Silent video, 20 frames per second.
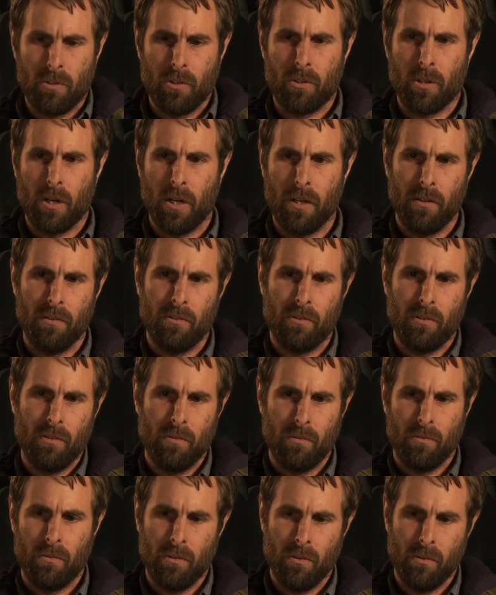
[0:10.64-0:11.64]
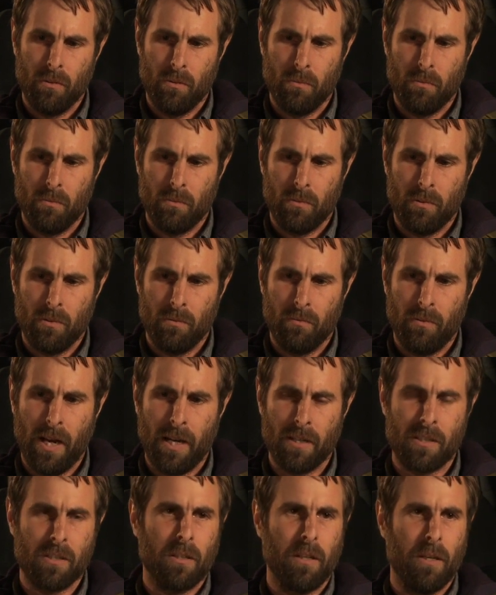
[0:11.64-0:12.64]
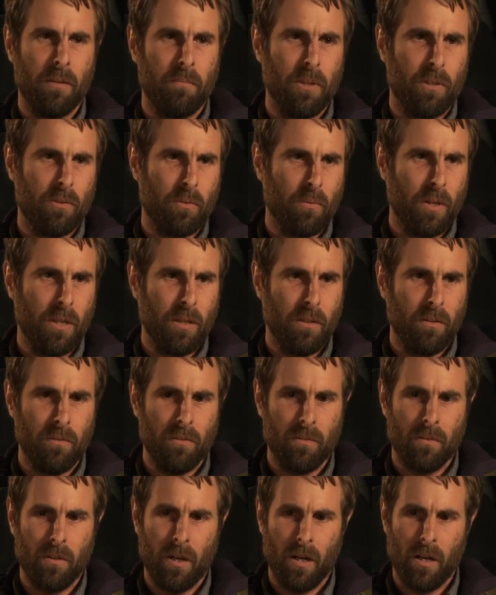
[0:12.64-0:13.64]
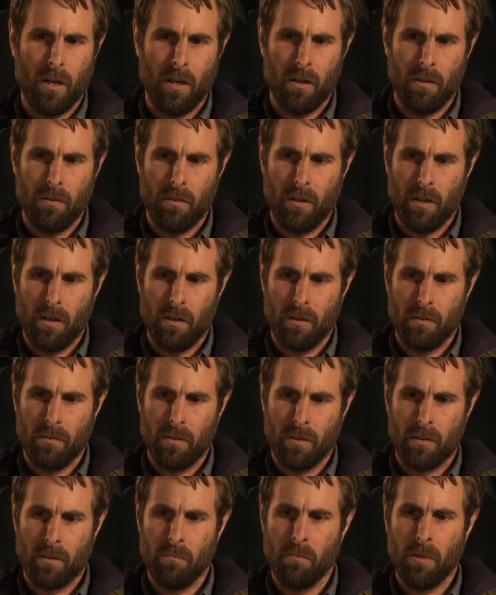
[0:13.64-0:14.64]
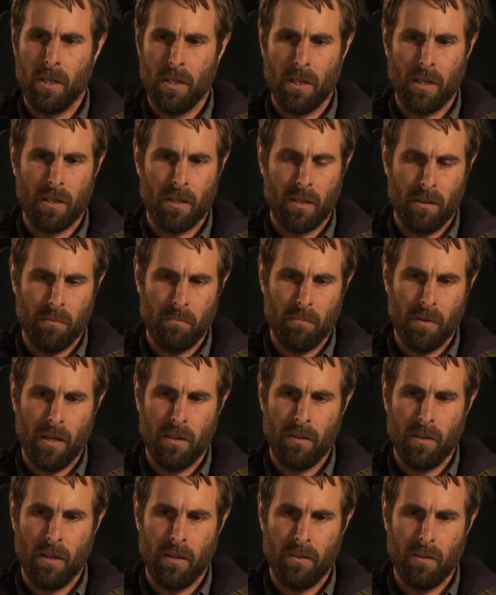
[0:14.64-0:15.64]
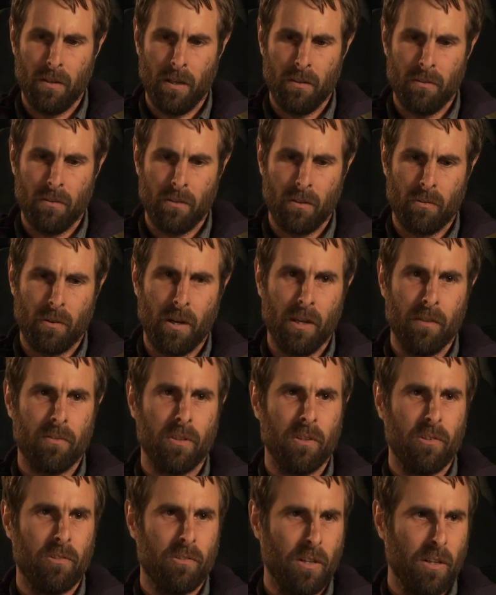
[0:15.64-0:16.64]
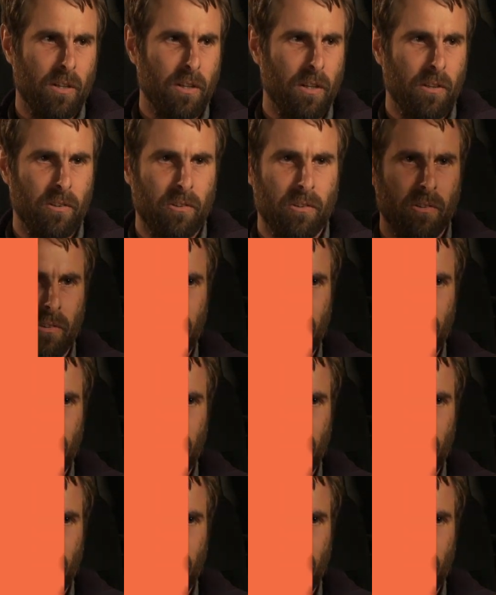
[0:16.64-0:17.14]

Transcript: to try to vacillate between the comedic and the gravely serious.